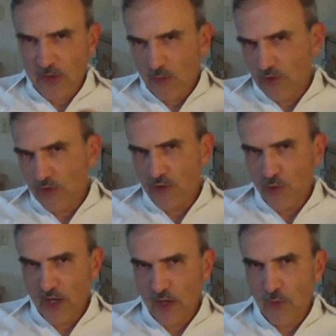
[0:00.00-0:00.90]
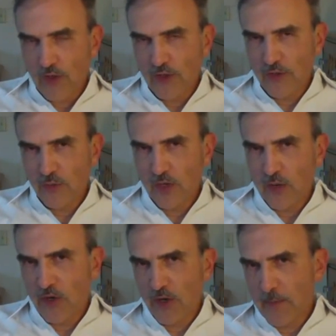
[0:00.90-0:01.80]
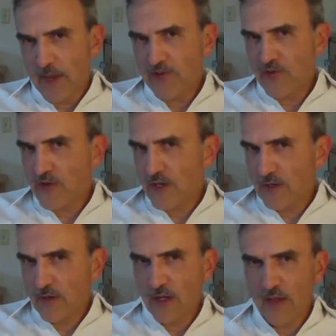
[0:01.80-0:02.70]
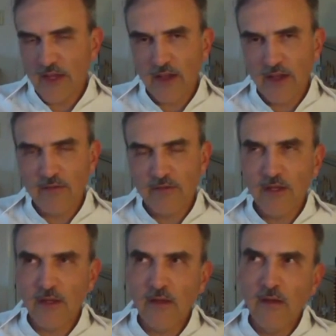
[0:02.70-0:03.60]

I wasn't sure what I wanted to do, what I wanted to major in, okay, that kind of thing.